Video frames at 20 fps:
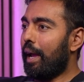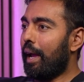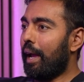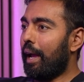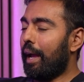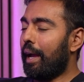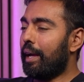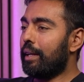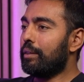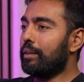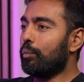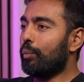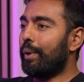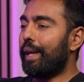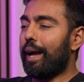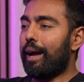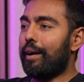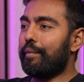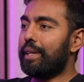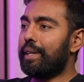And we
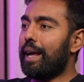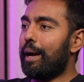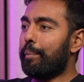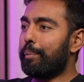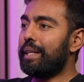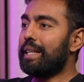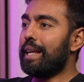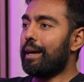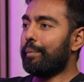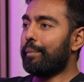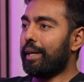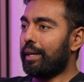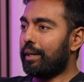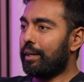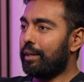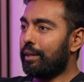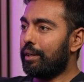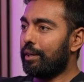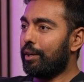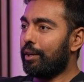have an epidemic
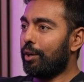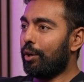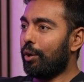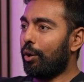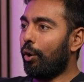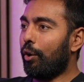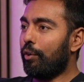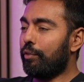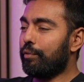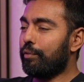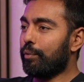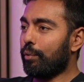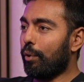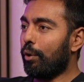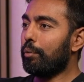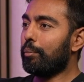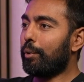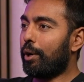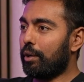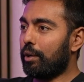of
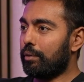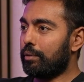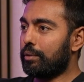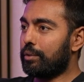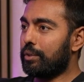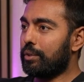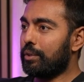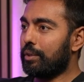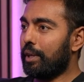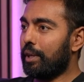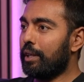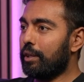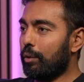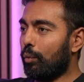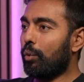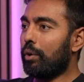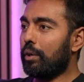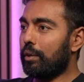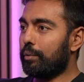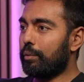role models in the
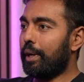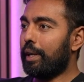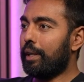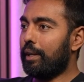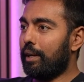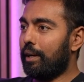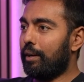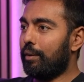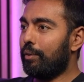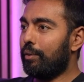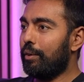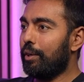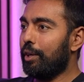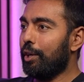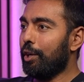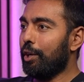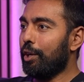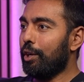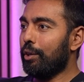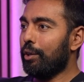world right now
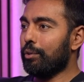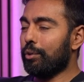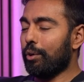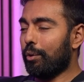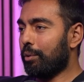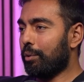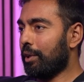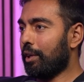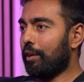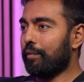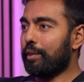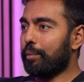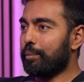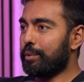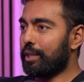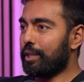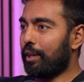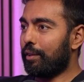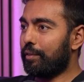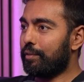who don't love
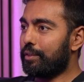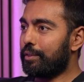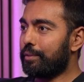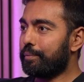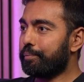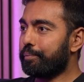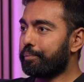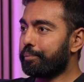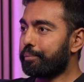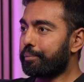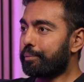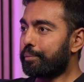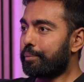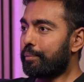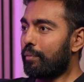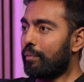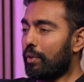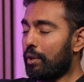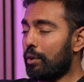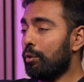themselves,
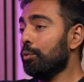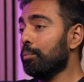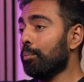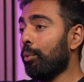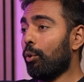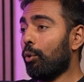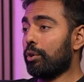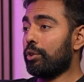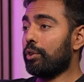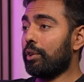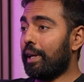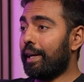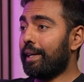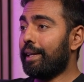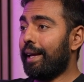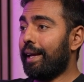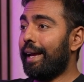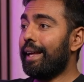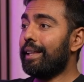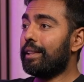who borderline
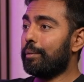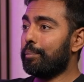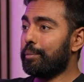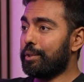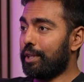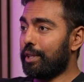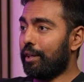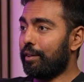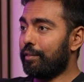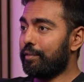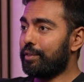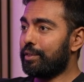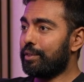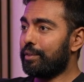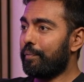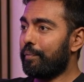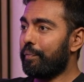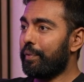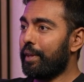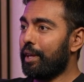hate themselves,
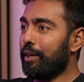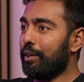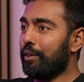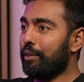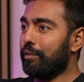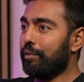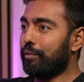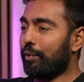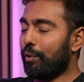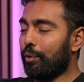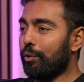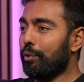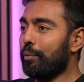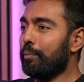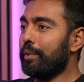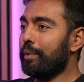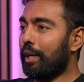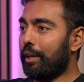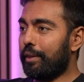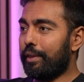for whom
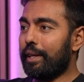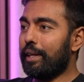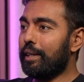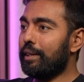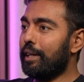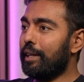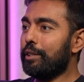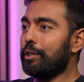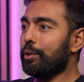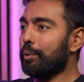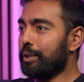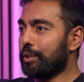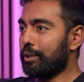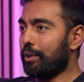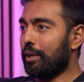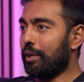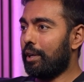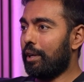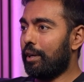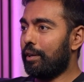nothing they do is
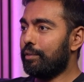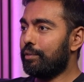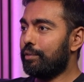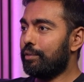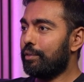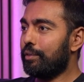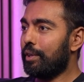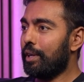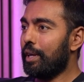good enough.